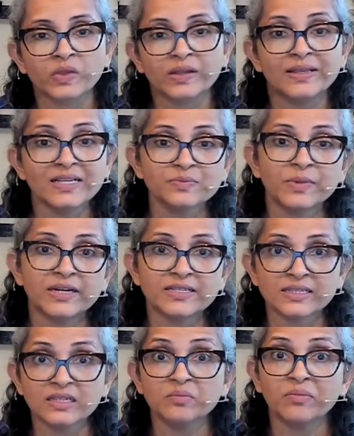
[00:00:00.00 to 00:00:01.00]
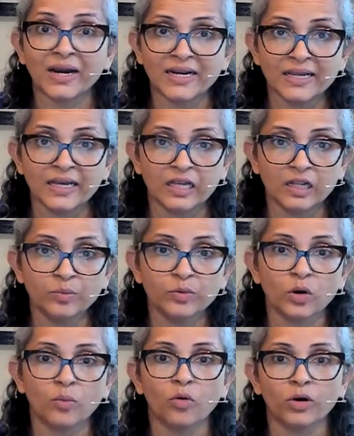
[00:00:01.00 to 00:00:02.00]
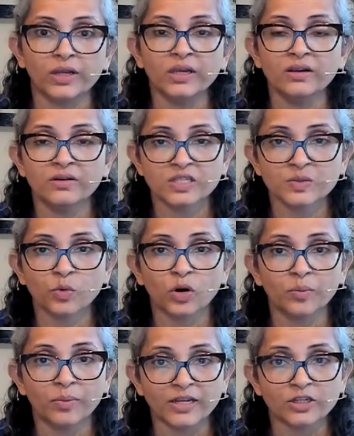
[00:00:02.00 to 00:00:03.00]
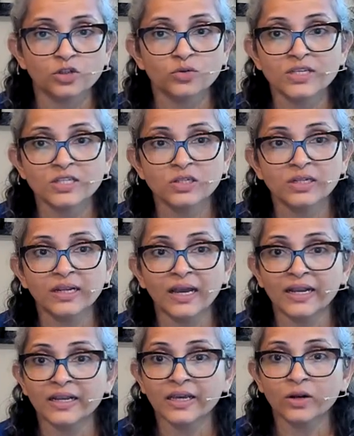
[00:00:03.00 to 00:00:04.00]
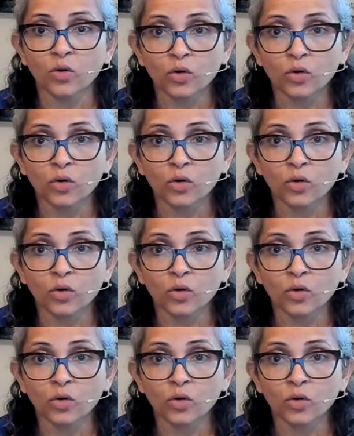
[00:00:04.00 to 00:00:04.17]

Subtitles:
This medicine might help your body respond better to insulin and can